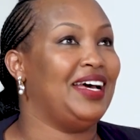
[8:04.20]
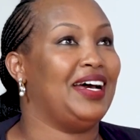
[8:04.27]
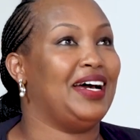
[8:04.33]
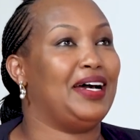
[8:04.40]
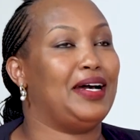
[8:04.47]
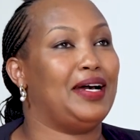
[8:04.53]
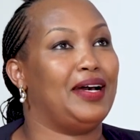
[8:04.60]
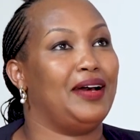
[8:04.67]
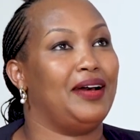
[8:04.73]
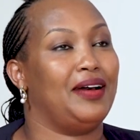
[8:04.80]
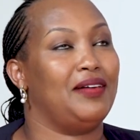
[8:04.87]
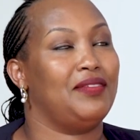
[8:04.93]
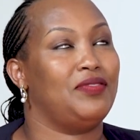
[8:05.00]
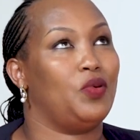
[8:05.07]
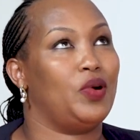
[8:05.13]

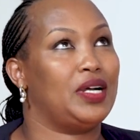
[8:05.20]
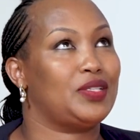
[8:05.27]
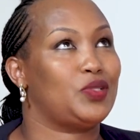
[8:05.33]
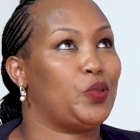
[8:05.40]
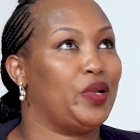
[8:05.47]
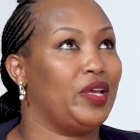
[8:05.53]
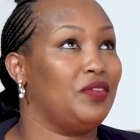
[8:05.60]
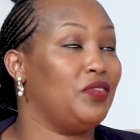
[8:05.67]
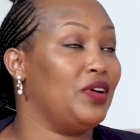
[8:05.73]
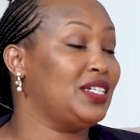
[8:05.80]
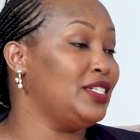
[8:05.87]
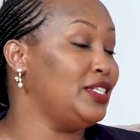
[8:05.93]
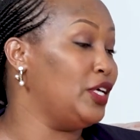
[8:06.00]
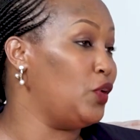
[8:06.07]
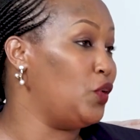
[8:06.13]
I've worked where? I've
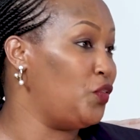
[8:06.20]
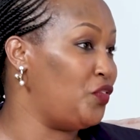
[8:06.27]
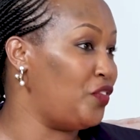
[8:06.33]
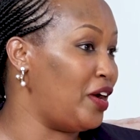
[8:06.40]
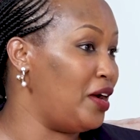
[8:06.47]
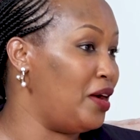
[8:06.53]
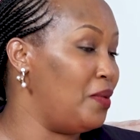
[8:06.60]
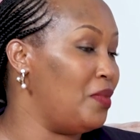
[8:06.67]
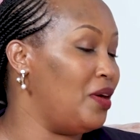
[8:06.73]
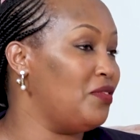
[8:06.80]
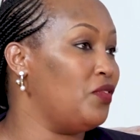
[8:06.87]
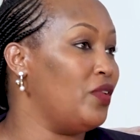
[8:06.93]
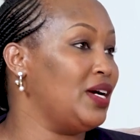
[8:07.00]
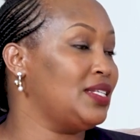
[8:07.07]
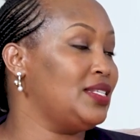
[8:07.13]
worked in a law firm. I've
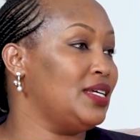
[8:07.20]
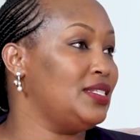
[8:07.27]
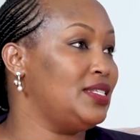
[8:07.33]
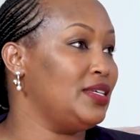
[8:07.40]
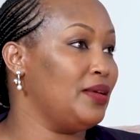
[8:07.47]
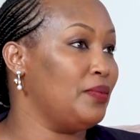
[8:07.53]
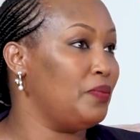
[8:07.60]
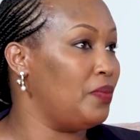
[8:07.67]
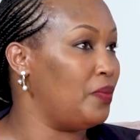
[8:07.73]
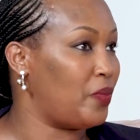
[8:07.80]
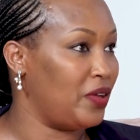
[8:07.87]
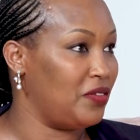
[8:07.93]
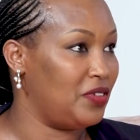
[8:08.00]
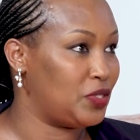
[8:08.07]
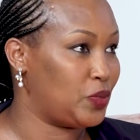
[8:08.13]
worked at a
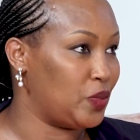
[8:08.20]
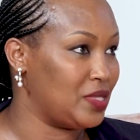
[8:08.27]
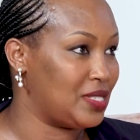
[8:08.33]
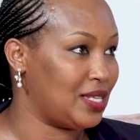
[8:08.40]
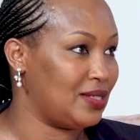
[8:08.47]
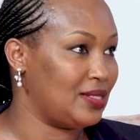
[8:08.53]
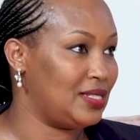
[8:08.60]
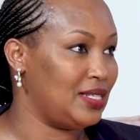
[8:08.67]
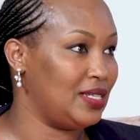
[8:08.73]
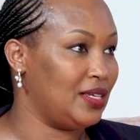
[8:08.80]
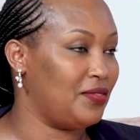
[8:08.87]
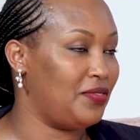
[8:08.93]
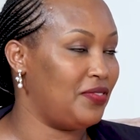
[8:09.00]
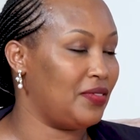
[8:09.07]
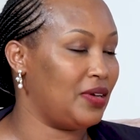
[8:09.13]
private
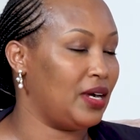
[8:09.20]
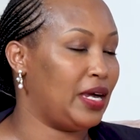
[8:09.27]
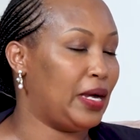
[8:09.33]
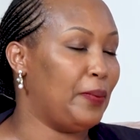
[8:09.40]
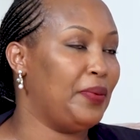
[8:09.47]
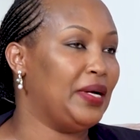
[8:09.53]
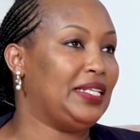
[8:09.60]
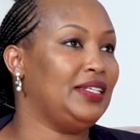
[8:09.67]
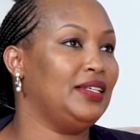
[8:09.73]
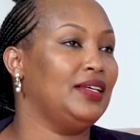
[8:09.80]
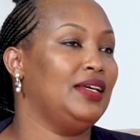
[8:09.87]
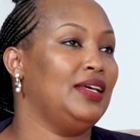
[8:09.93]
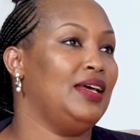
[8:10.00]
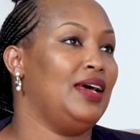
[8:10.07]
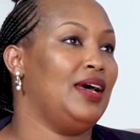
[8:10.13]
consulting a company.
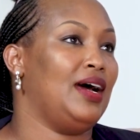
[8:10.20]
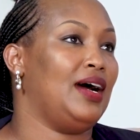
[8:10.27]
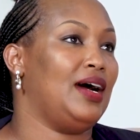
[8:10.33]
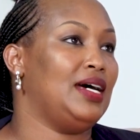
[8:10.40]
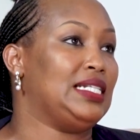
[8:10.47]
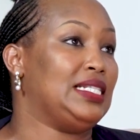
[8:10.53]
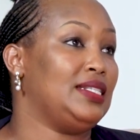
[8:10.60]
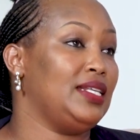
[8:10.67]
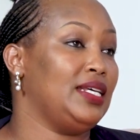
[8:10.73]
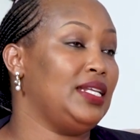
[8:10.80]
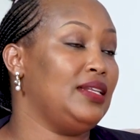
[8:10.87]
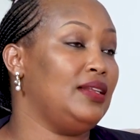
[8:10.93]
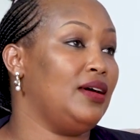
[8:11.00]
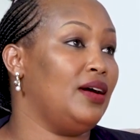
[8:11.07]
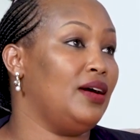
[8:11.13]
And
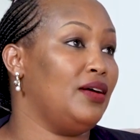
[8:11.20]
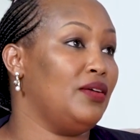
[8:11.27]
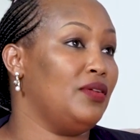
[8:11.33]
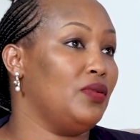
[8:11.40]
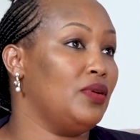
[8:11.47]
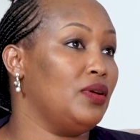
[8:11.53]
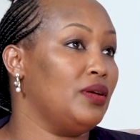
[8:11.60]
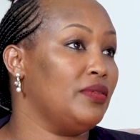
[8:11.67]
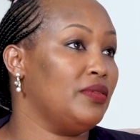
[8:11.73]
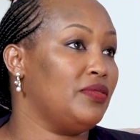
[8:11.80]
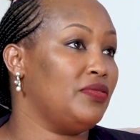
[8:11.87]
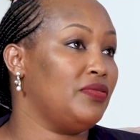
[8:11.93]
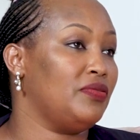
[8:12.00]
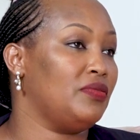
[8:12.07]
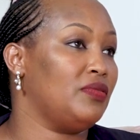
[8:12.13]
then
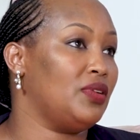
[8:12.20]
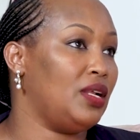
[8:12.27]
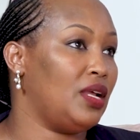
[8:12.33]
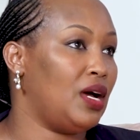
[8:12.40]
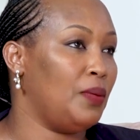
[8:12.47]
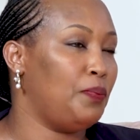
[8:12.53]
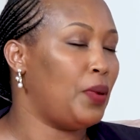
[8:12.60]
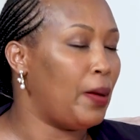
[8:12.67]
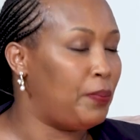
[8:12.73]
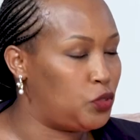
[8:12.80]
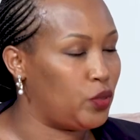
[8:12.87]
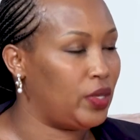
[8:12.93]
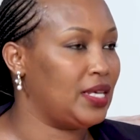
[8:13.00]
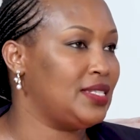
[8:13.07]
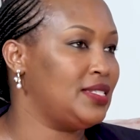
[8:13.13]
up
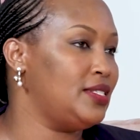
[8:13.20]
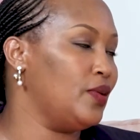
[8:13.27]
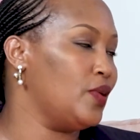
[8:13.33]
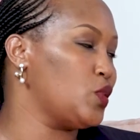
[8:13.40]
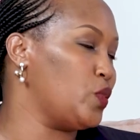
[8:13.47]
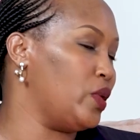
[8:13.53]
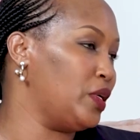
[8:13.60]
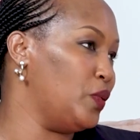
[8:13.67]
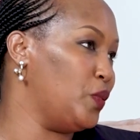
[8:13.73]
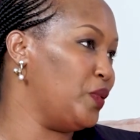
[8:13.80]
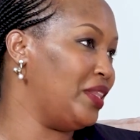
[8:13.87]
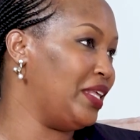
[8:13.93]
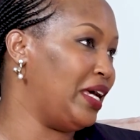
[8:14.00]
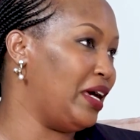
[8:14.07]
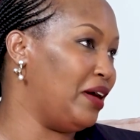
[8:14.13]
to last year, I was working
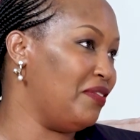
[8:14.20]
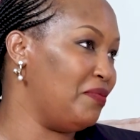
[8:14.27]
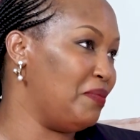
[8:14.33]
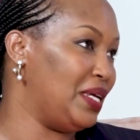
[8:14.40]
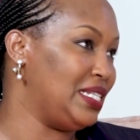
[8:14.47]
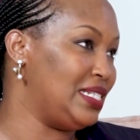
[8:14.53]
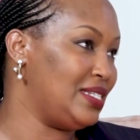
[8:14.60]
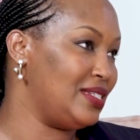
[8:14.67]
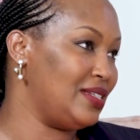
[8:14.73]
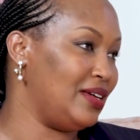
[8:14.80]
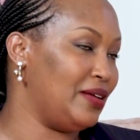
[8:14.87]
with the government